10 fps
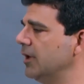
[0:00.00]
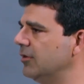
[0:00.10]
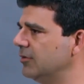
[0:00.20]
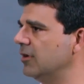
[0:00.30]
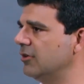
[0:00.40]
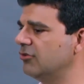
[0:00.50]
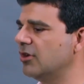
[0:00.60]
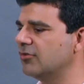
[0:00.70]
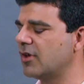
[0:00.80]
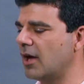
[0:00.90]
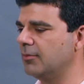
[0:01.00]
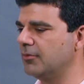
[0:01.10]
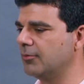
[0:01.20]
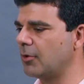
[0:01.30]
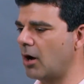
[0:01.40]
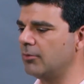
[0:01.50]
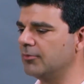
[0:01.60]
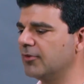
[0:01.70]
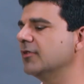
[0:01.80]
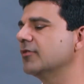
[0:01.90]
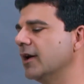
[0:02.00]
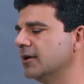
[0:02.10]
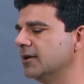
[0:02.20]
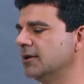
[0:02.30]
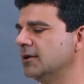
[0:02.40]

easy to digest type of problems, things like